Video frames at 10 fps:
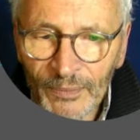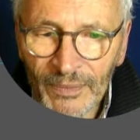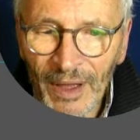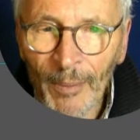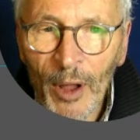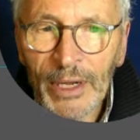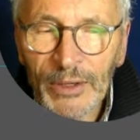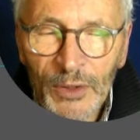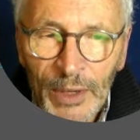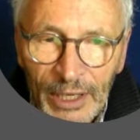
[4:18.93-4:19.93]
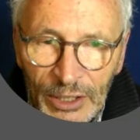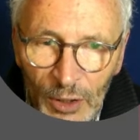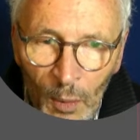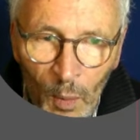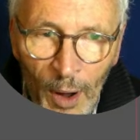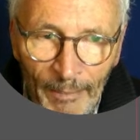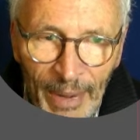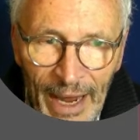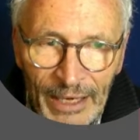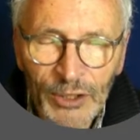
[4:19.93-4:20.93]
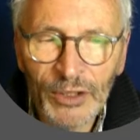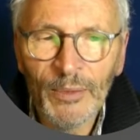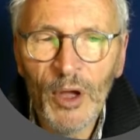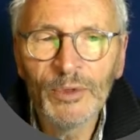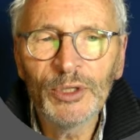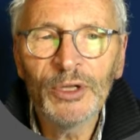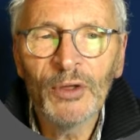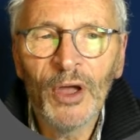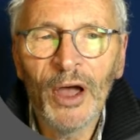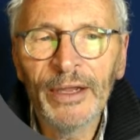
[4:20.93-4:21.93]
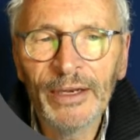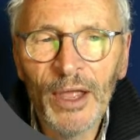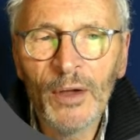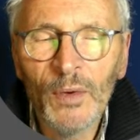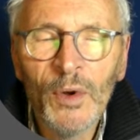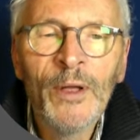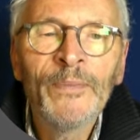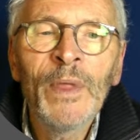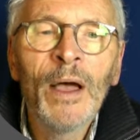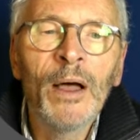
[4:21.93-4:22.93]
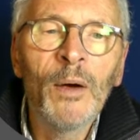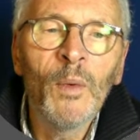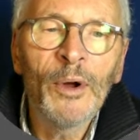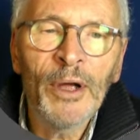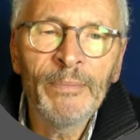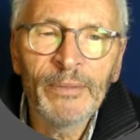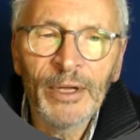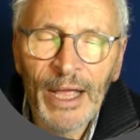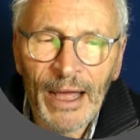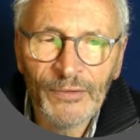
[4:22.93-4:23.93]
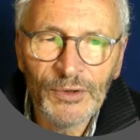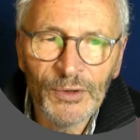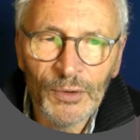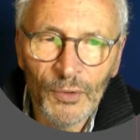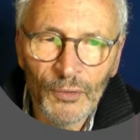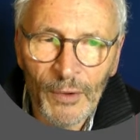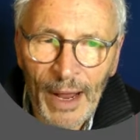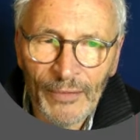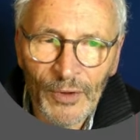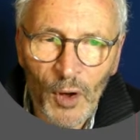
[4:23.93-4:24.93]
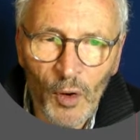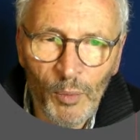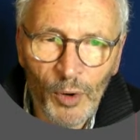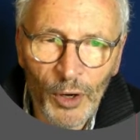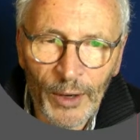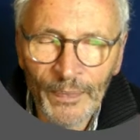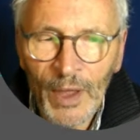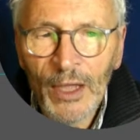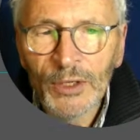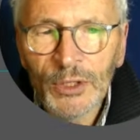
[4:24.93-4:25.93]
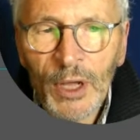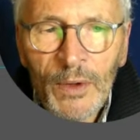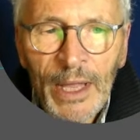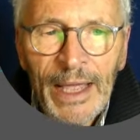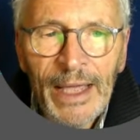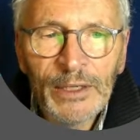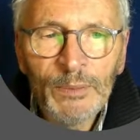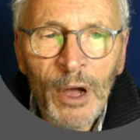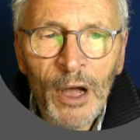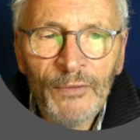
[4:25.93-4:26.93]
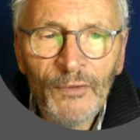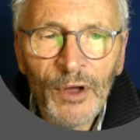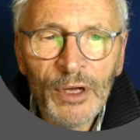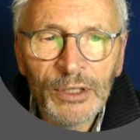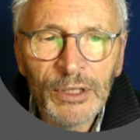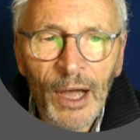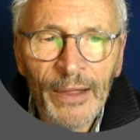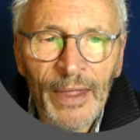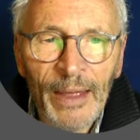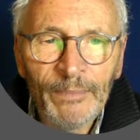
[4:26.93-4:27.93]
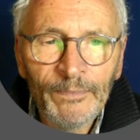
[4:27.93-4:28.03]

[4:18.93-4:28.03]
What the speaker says: I'm only doing this on one page at the moment, so that I know what I'm going to have to do throughout the whole book. So here's my verse line then.